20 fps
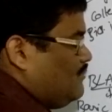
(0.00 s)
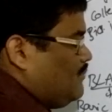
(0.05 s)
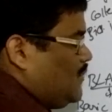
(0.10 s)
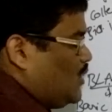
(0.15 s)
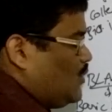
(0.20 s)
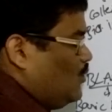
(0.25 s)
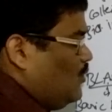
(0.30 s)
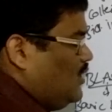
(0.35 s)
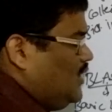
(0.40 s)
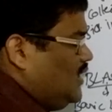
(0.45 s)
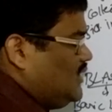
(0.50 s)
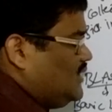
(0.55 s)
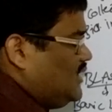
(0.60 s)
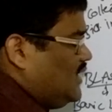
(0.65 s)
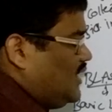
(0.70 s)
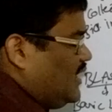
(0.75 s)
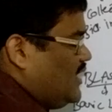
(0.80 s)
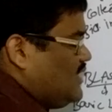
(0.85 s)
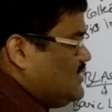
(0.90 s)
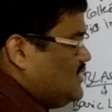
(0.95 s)
But only
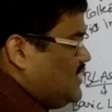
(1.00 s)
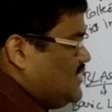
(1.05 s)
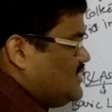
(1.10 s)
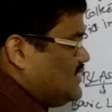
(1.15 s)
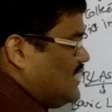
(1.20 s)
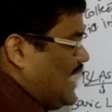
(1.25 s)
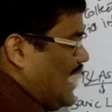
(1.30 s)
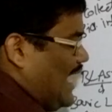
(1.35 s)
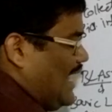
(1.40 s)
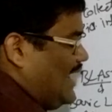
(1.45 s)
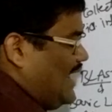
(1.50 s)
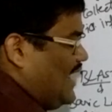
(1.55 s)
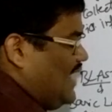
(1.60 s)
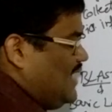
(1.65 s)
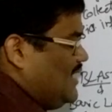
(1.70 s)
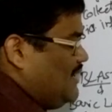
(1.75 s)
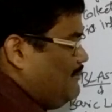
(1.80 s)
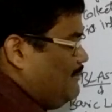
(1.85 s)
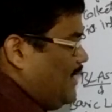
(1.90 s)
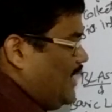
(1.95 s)
thing is, it is an
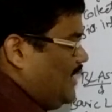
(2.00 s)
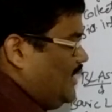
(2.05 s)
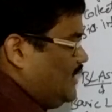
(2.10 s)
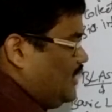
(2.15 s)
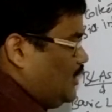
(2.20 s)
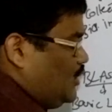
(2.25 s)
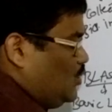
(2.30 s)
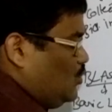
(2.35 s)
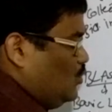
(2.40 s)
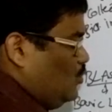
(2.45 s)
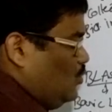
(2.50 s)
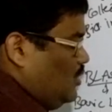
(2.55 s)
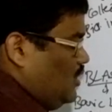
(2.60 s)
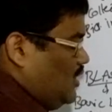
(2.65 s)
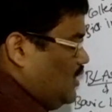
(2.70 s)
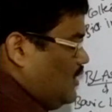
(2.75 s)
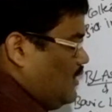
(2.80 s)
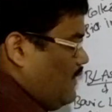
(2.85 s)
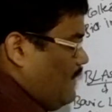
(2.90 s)
alignment tool.